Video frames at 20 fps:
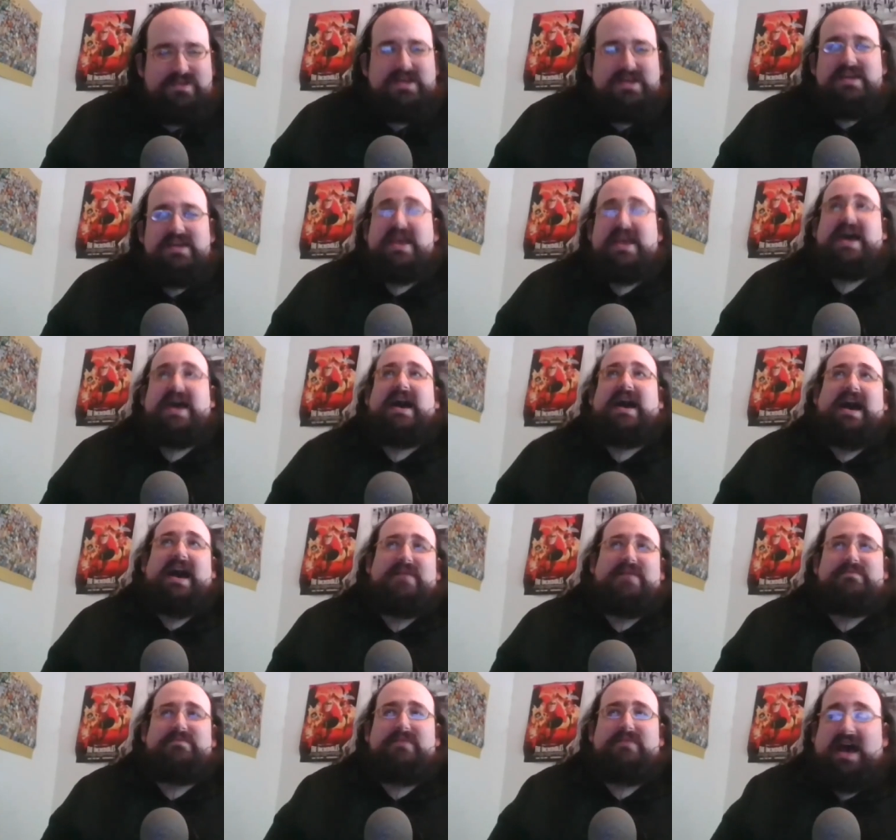Yeah,
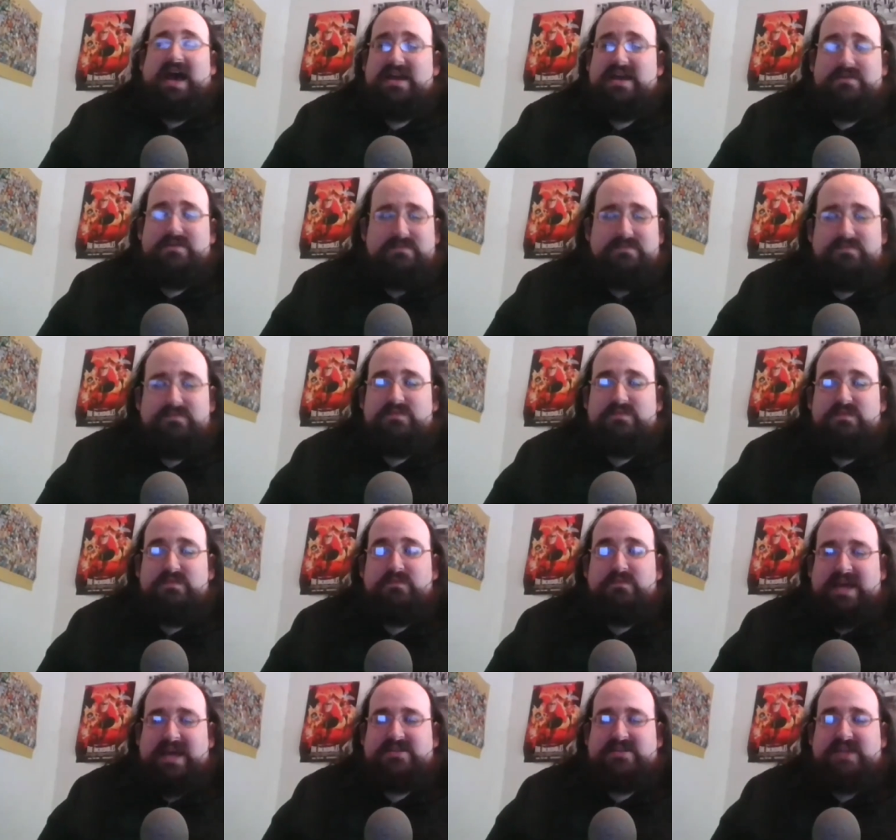I'm I am
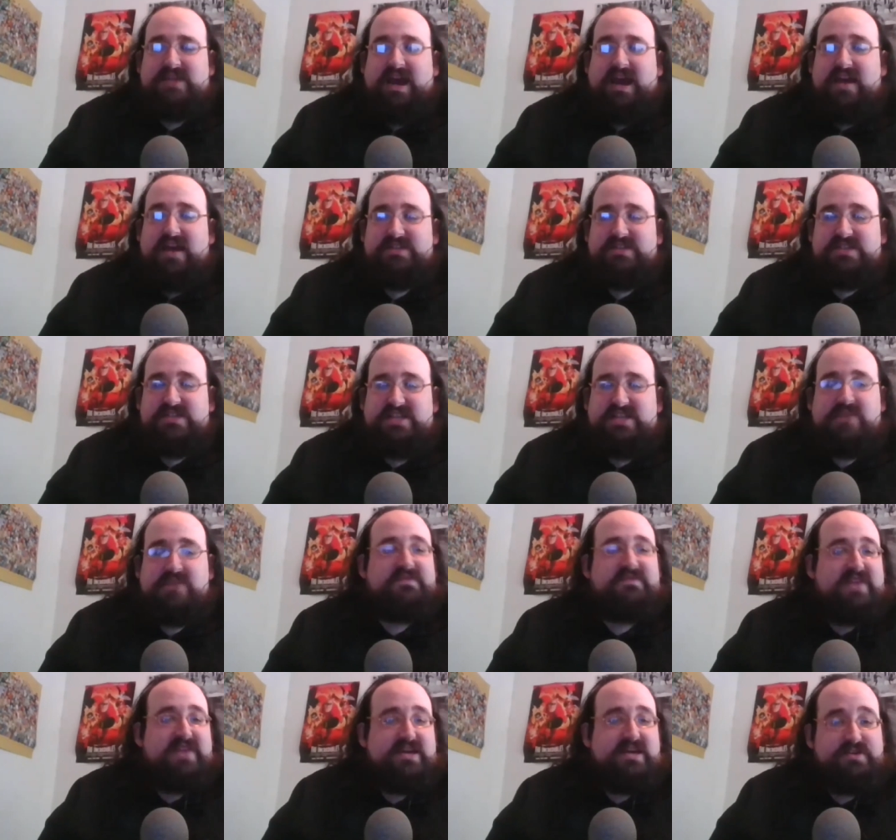my I have a team
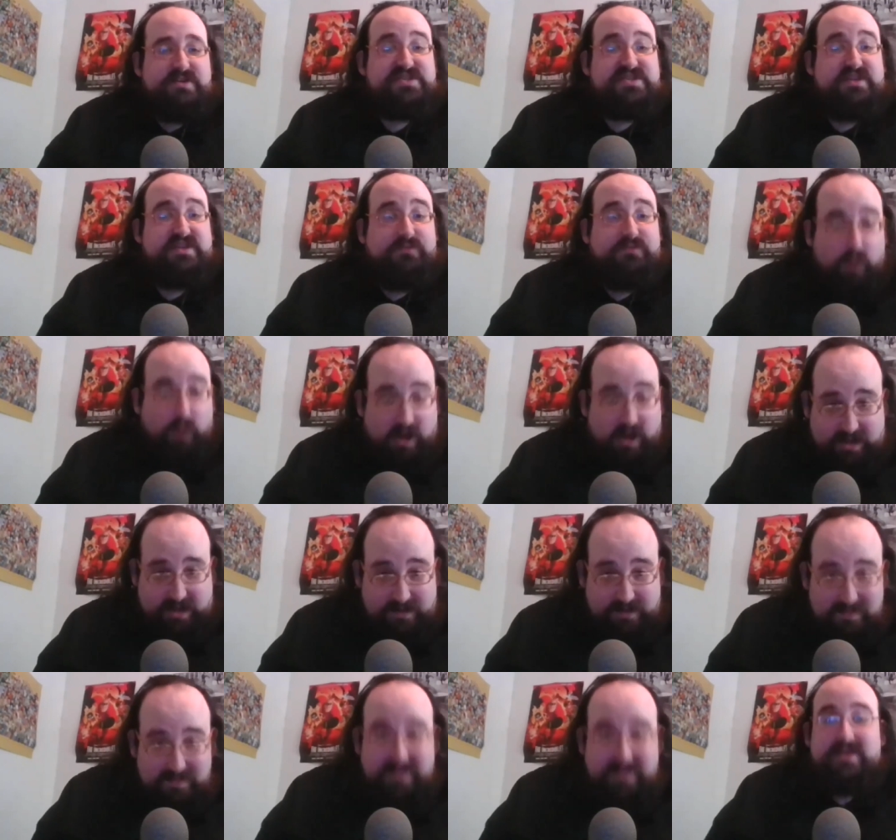of editors of
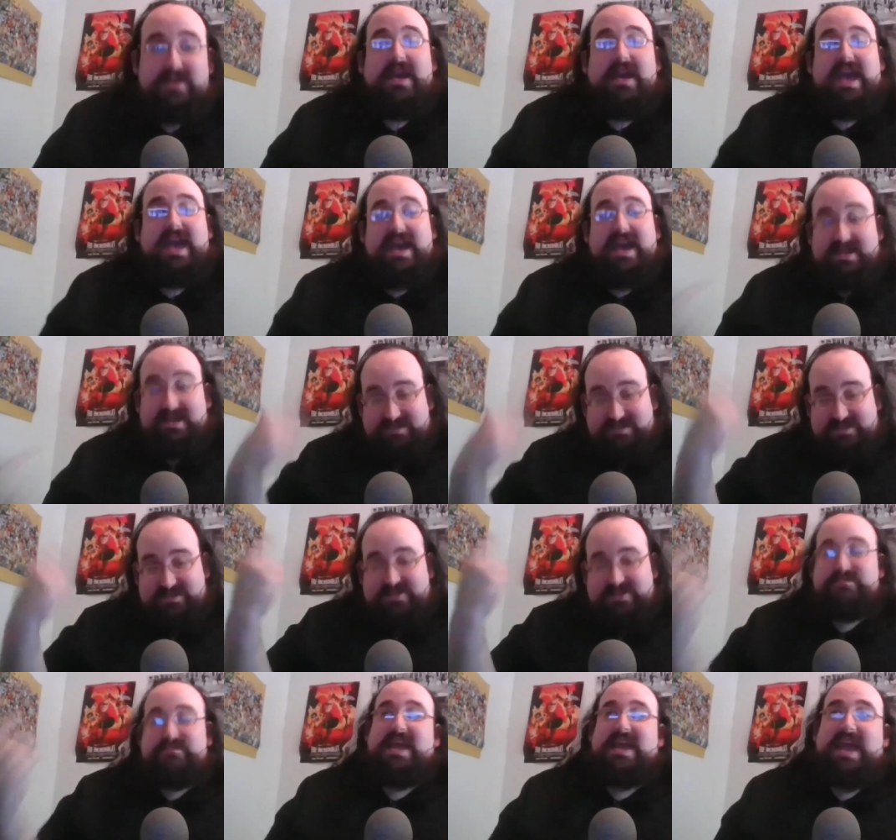one and yep.
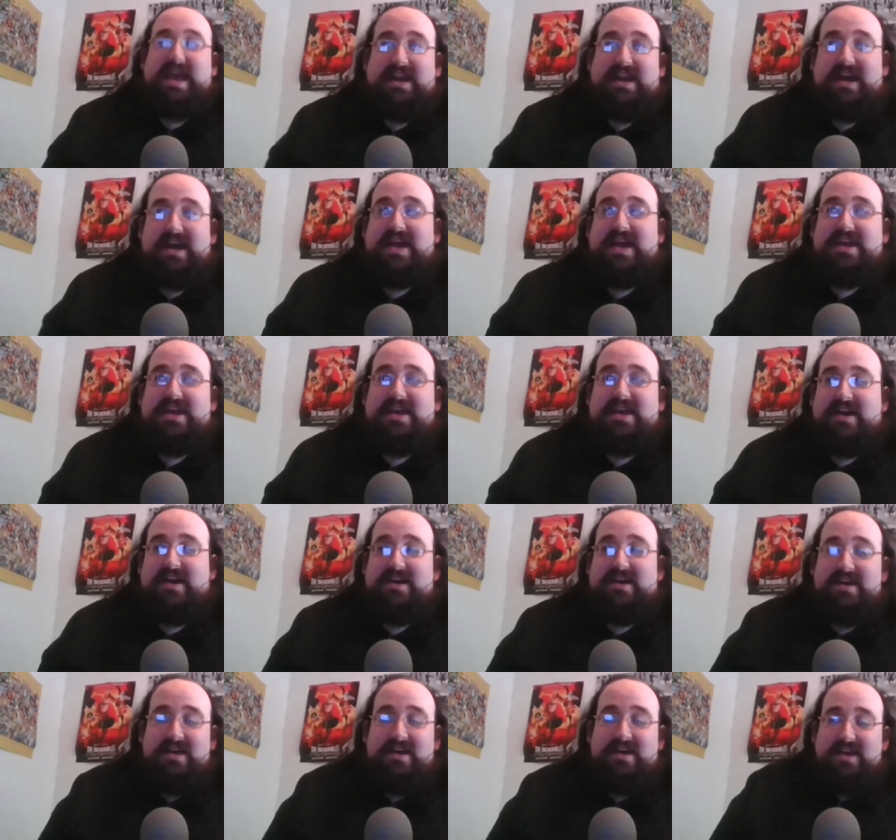and I
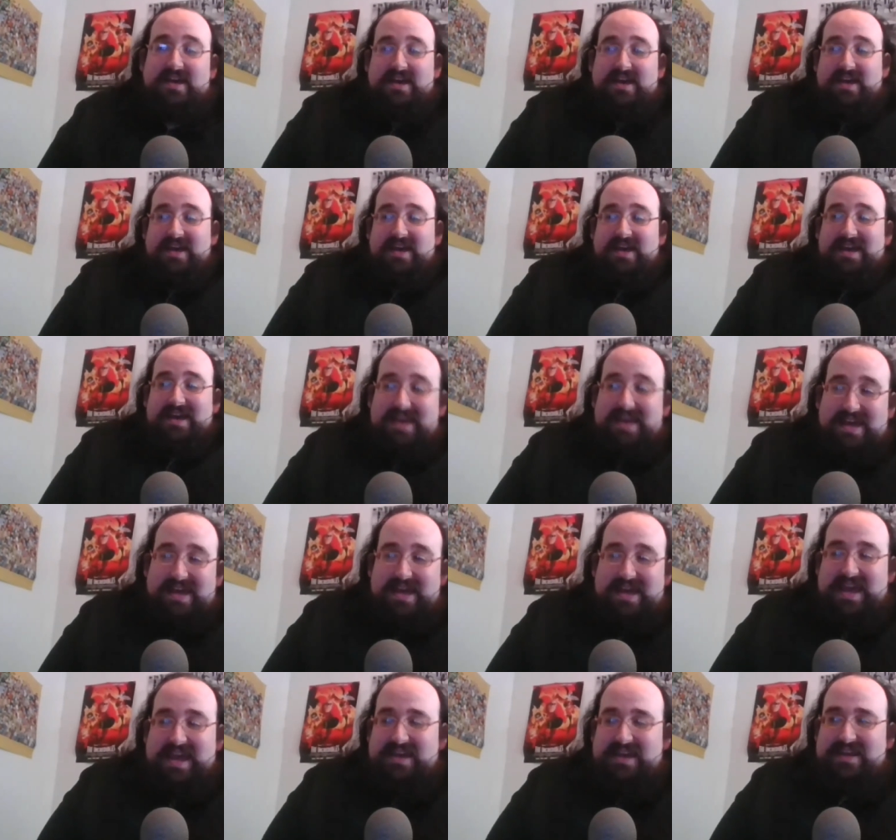uh
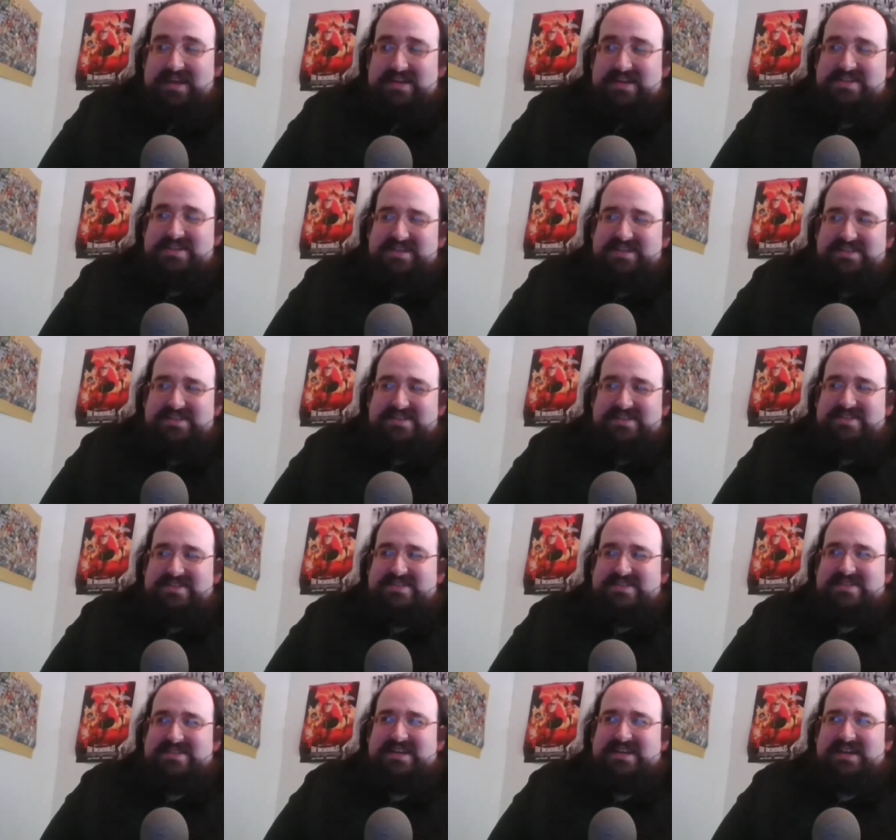and I
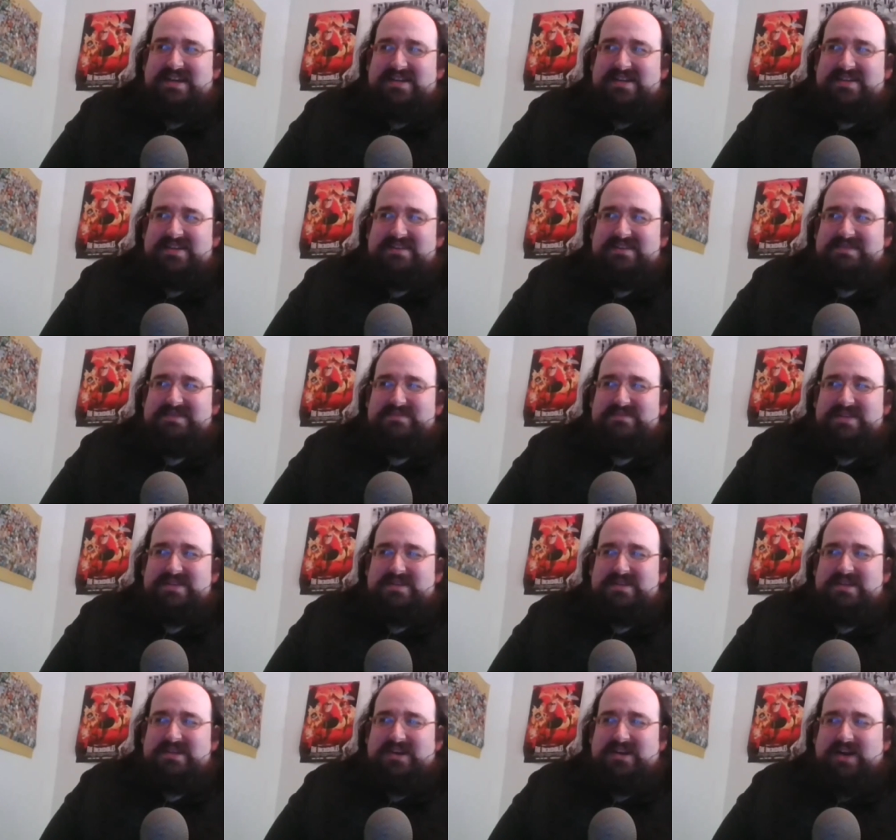just, uh,
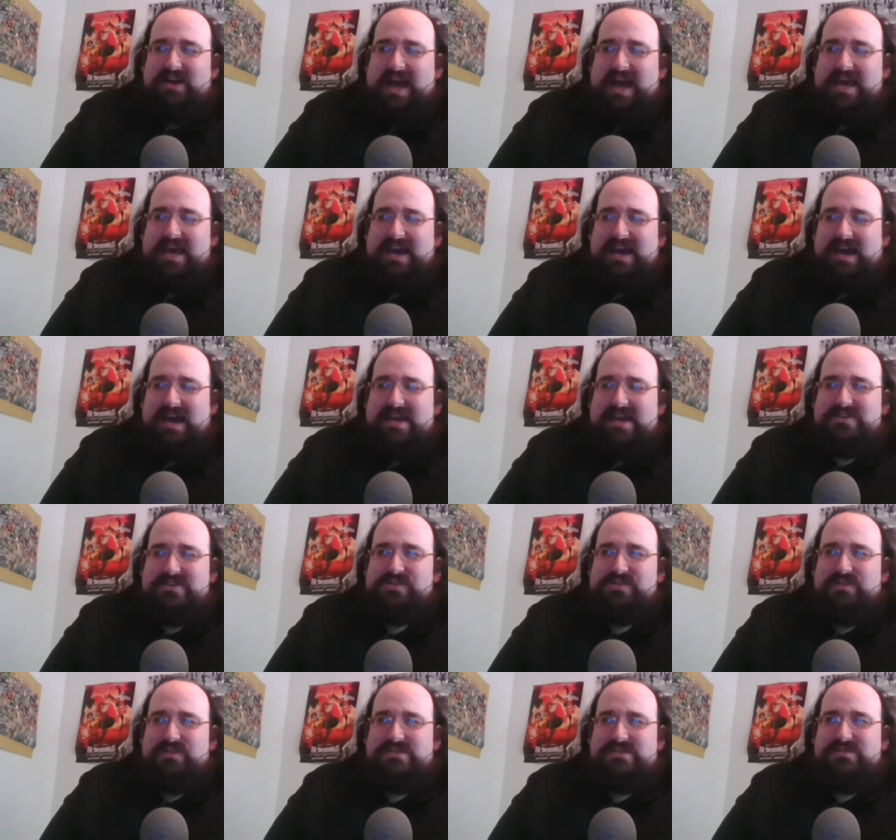you know, I I
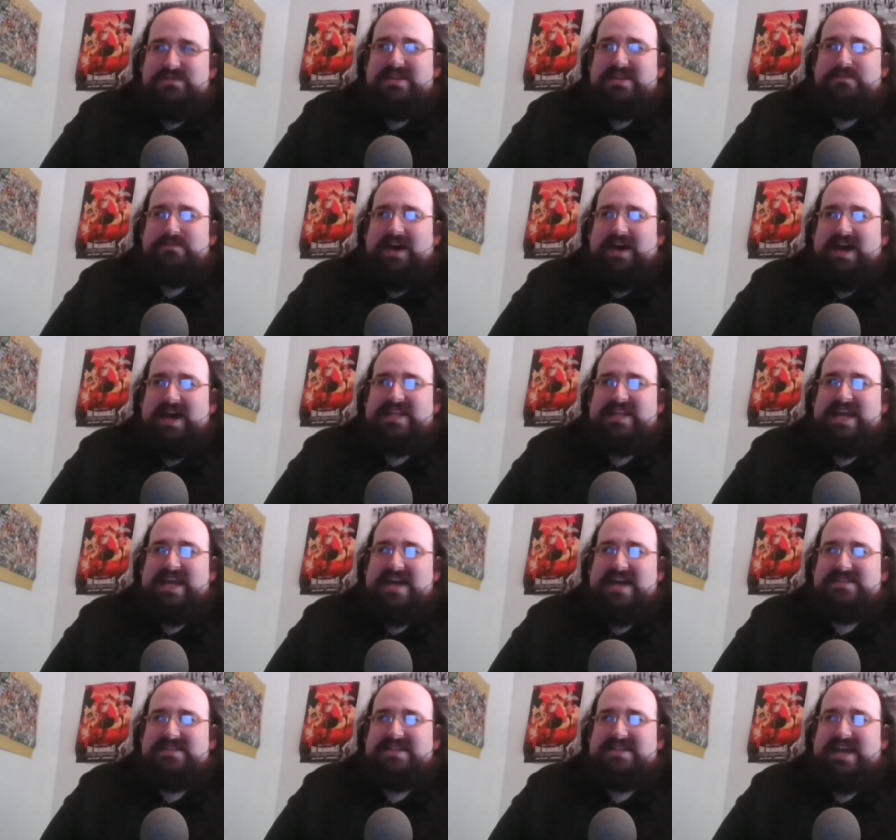enjoy doing the
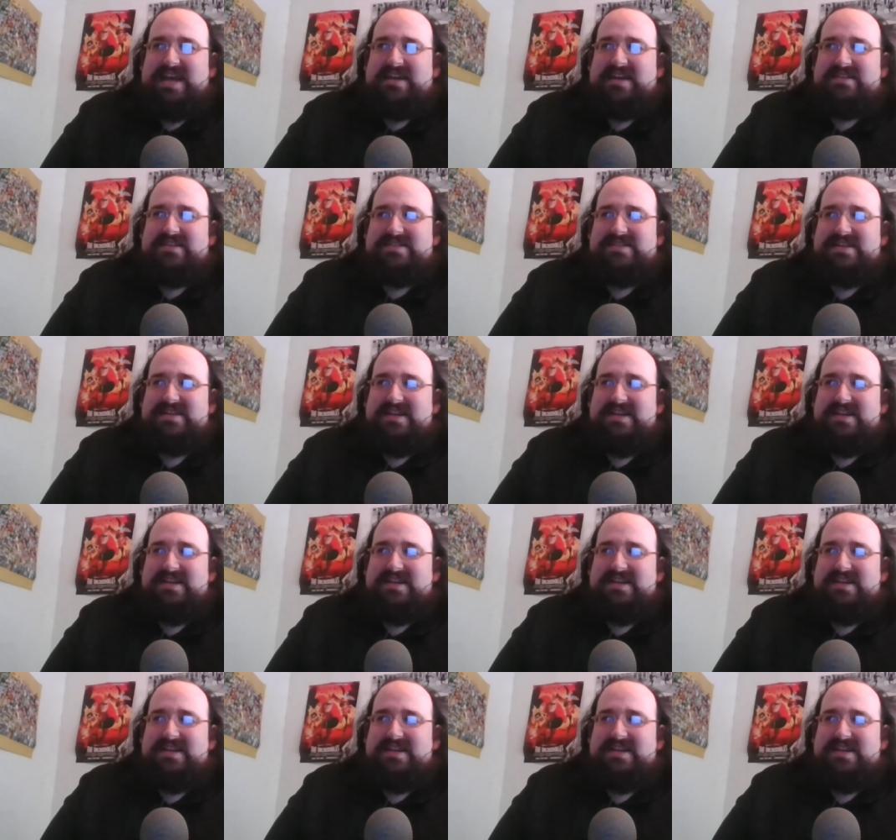podcast, and